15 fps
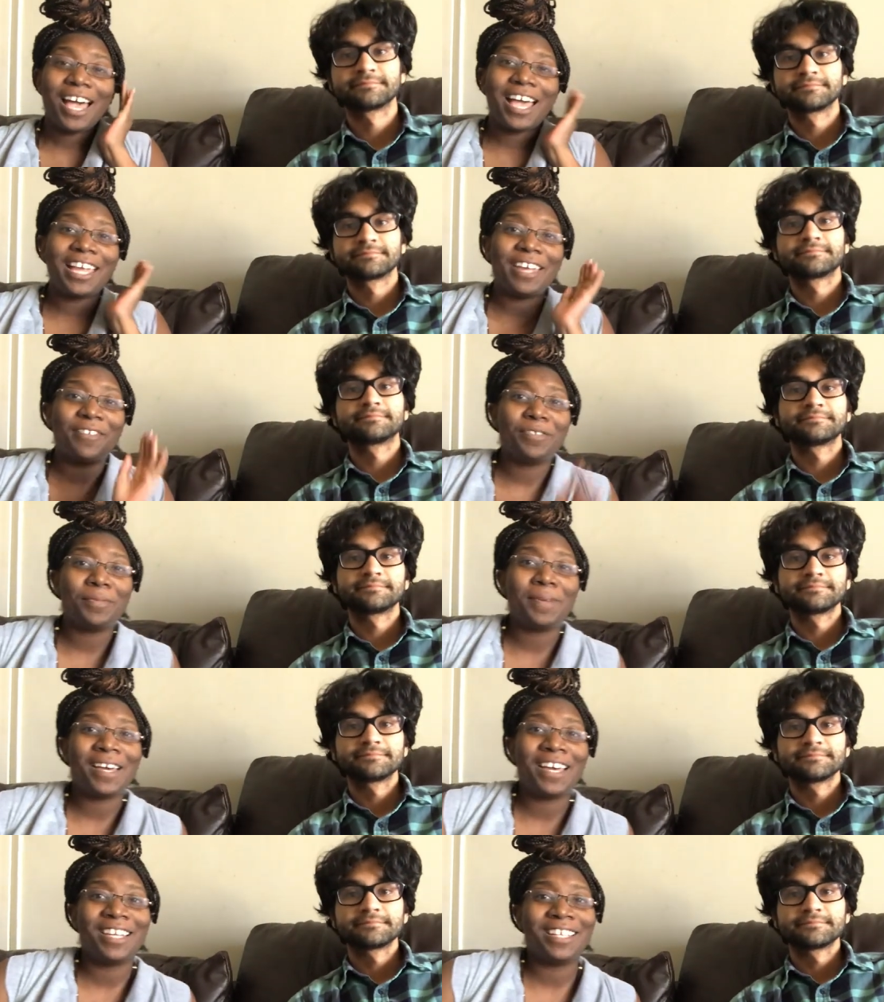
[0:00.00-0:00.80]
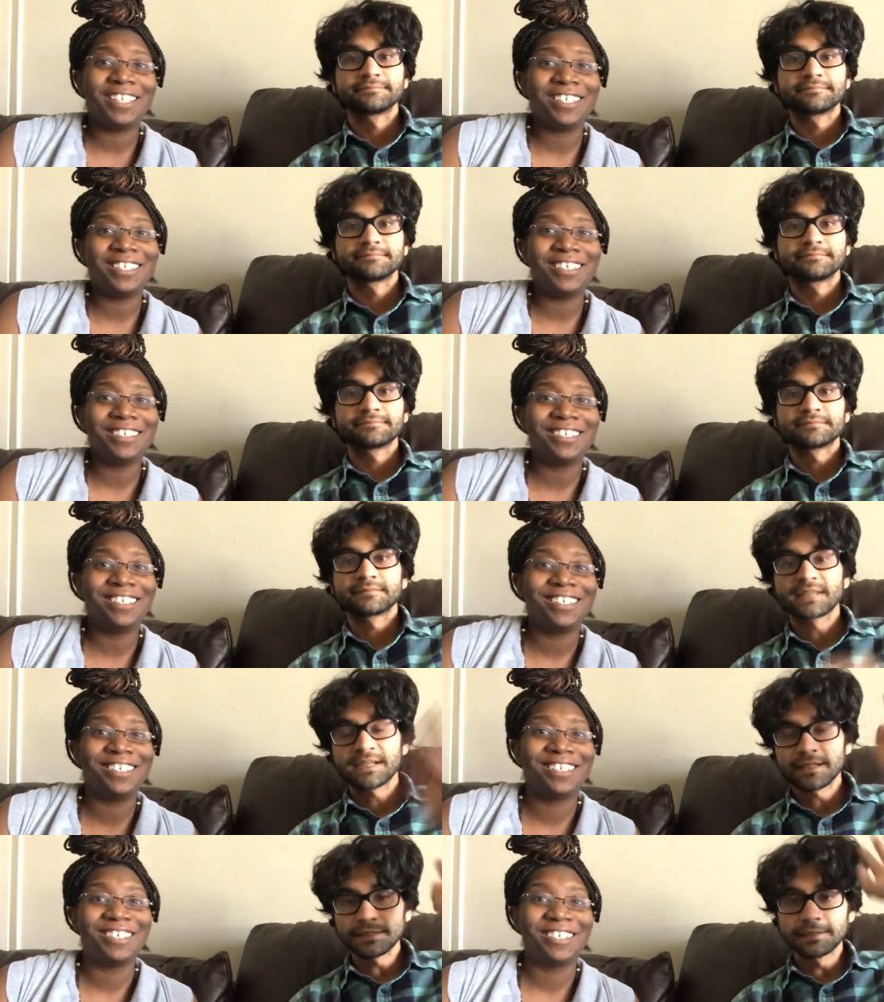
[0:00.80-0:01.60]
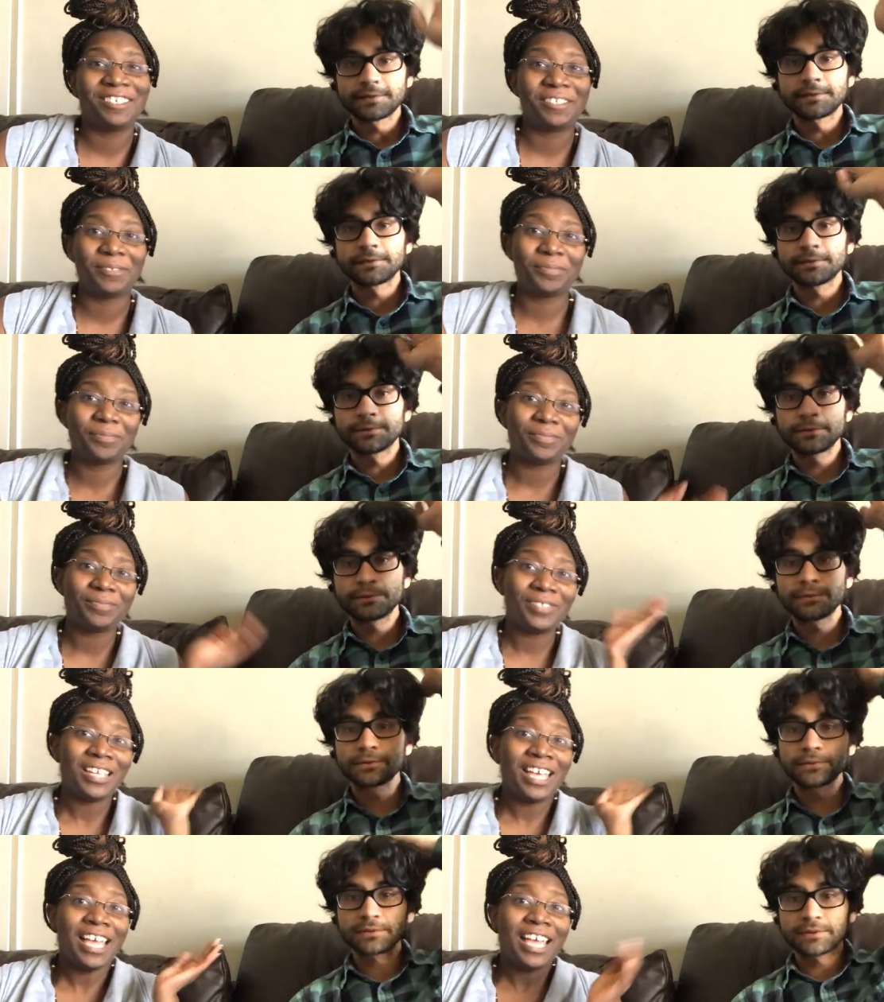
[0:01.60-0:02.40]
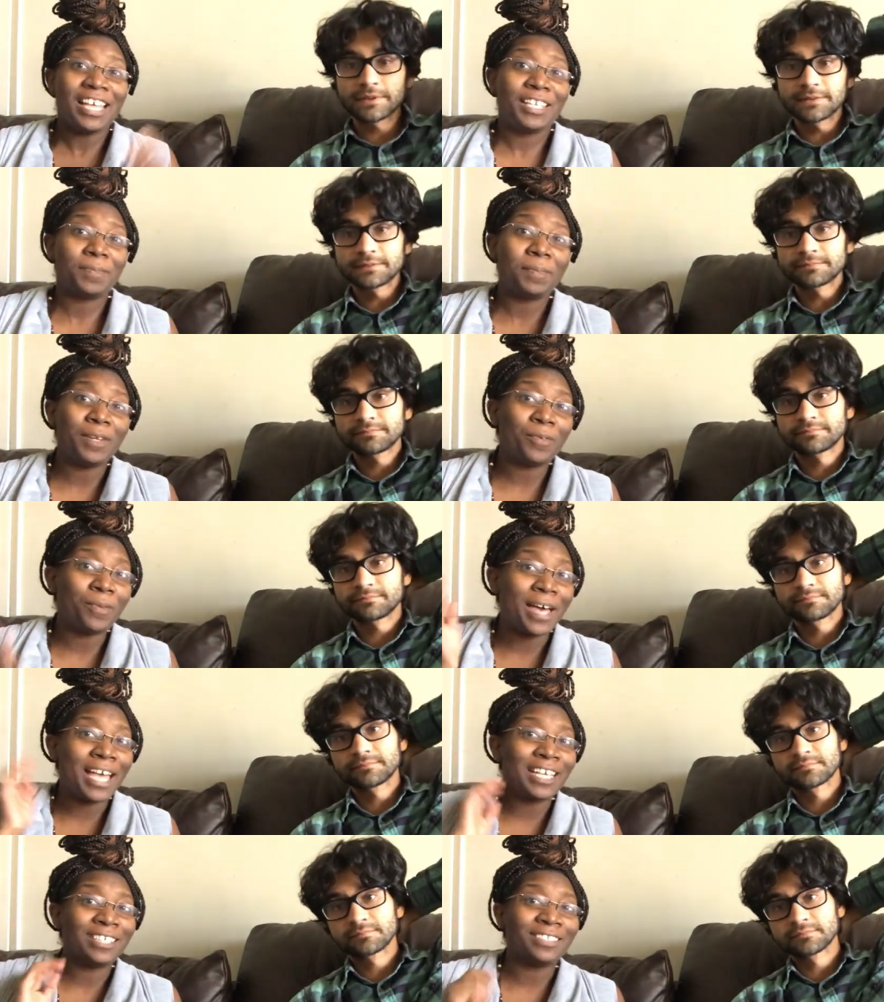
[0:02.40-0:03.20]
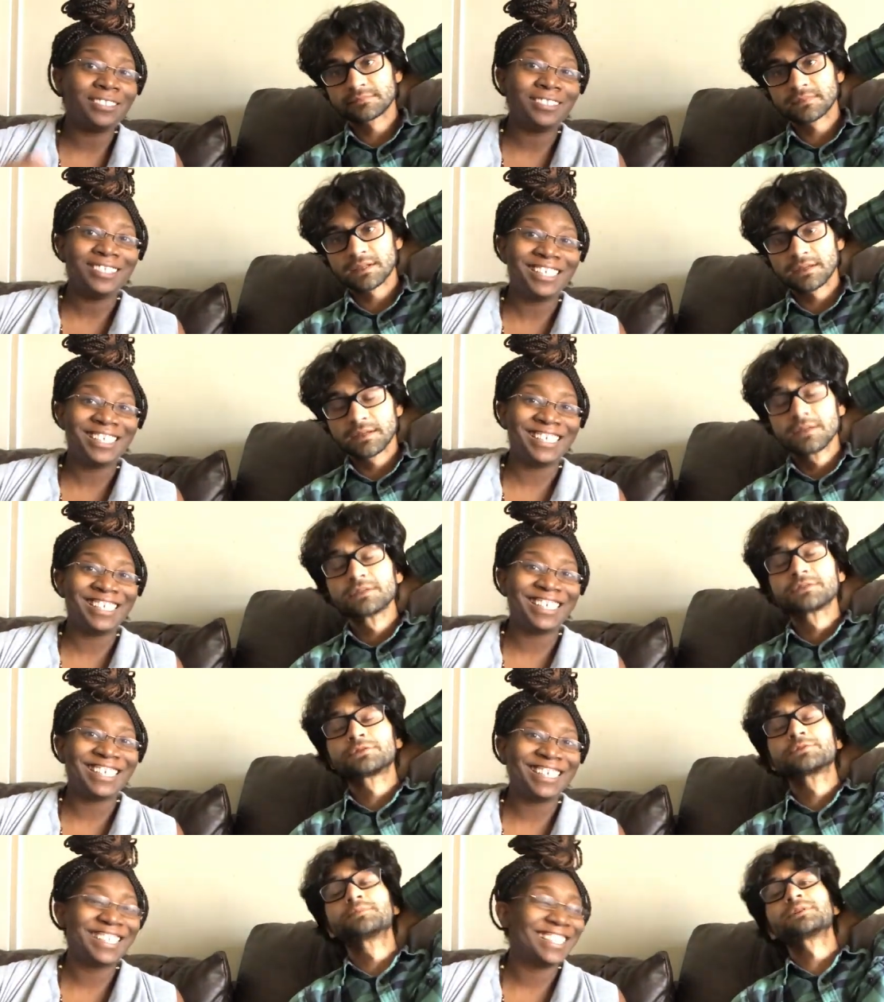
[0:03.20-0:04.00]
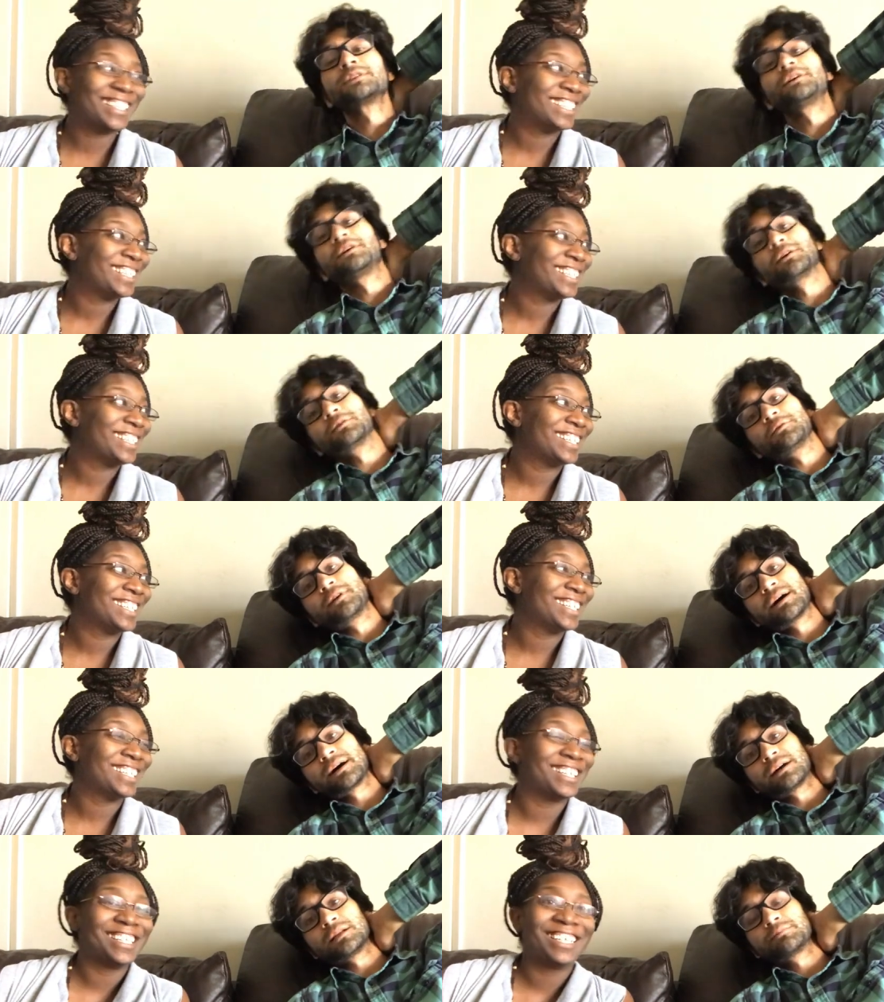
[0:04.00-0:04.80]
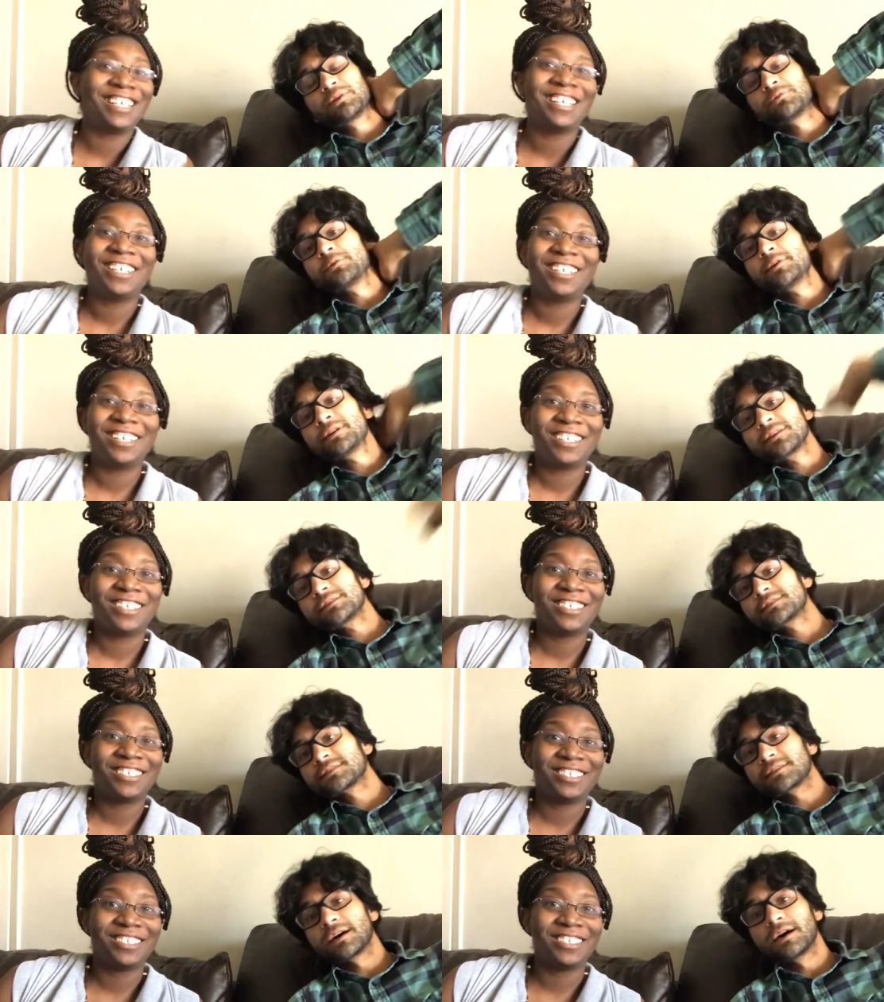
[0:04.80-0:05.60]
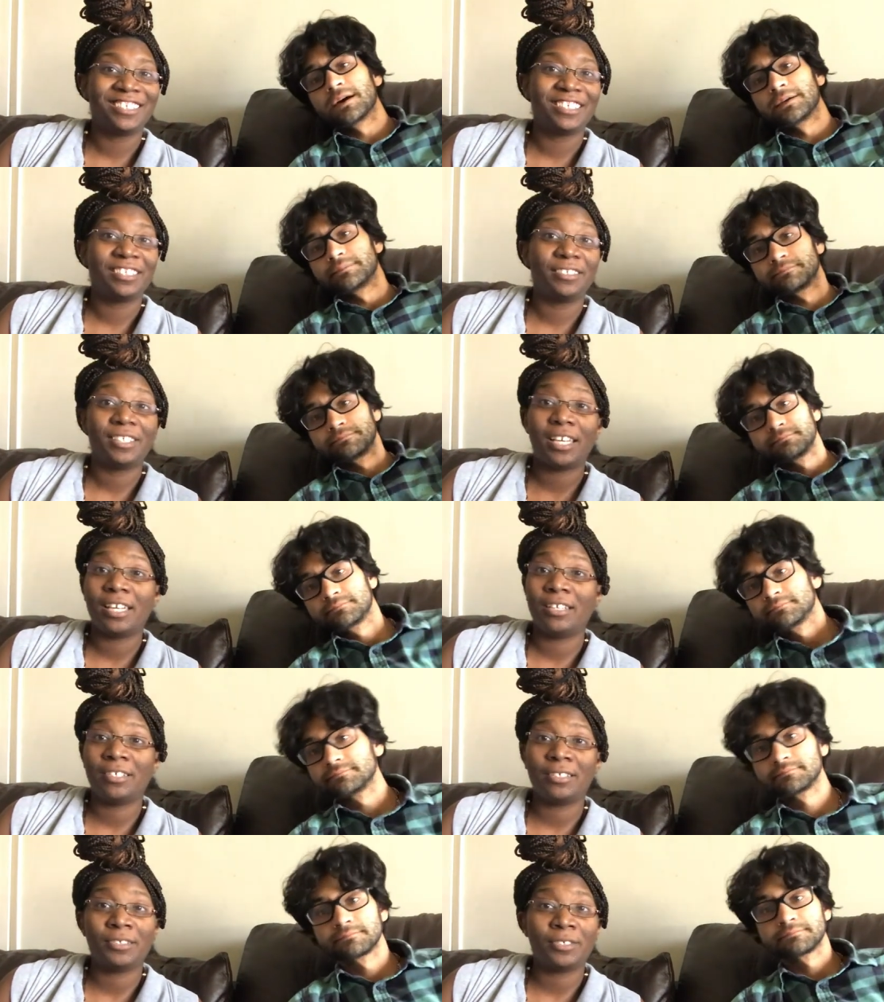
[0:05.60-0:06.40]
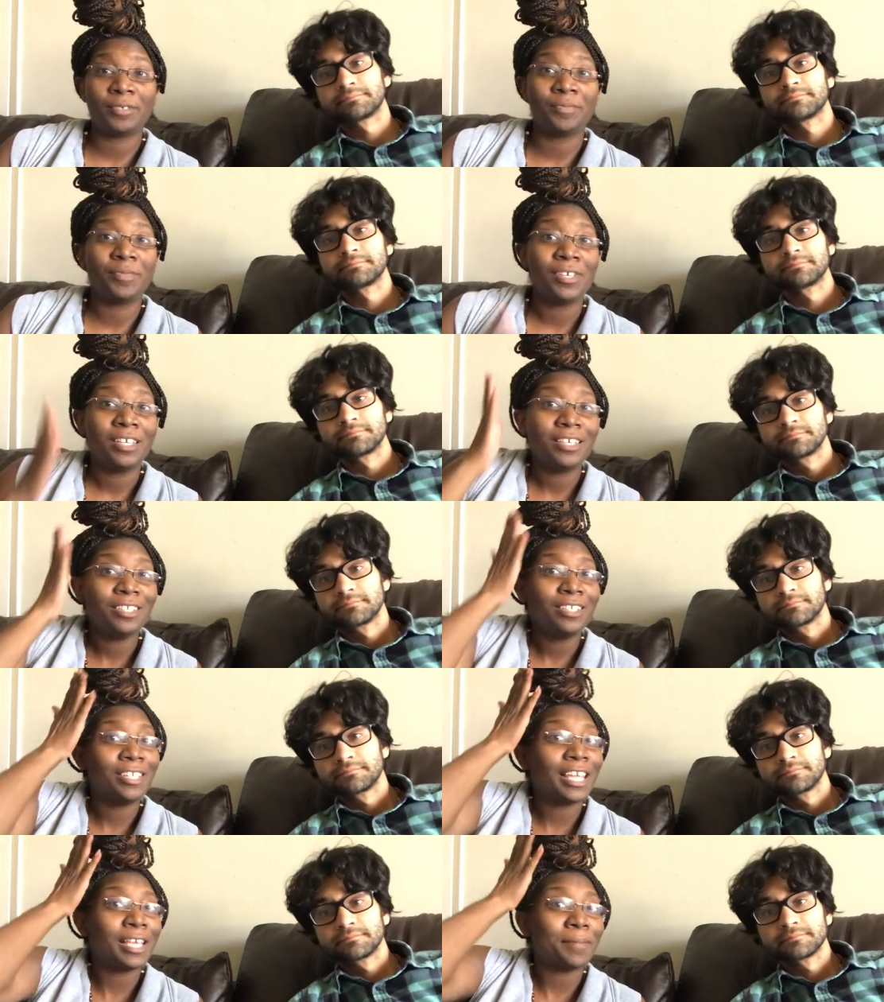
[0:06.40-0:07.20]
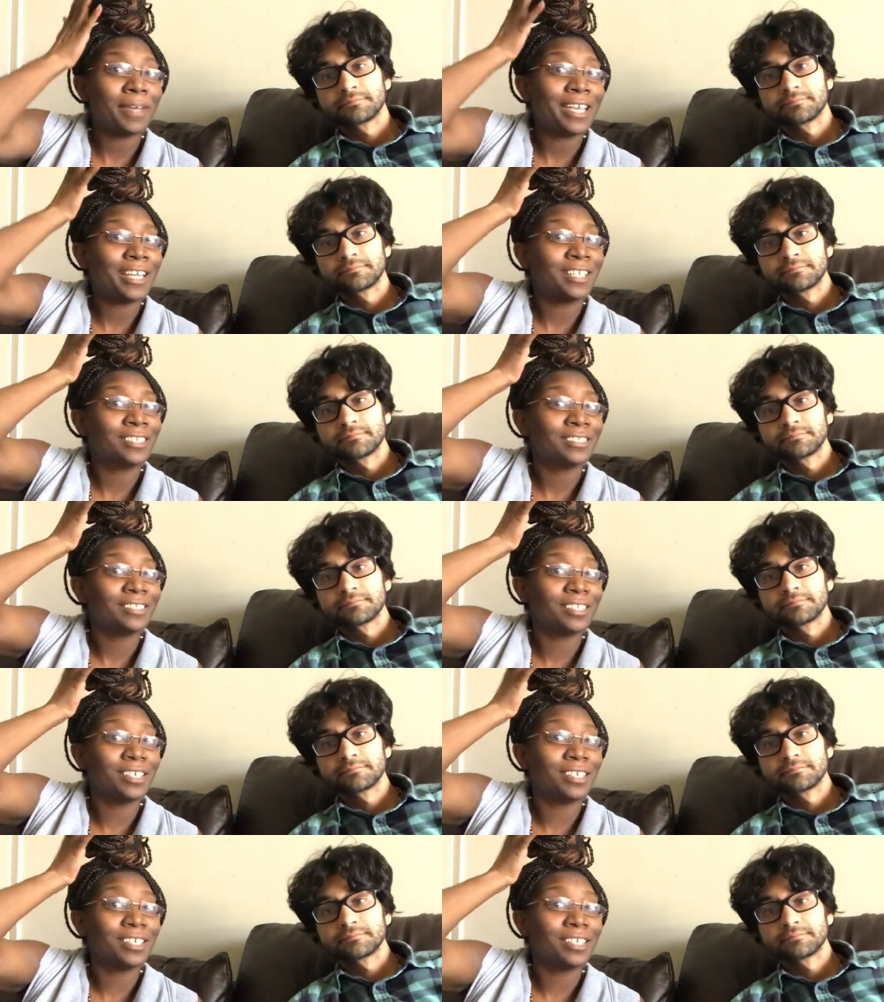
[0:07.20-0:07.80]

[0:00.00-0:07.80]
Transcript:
Speaker 1: Hi, everybody. Hello. It's been a while.
Speaker 2: Super long while, but what is time? I know.
Speaker 1: You like my hair?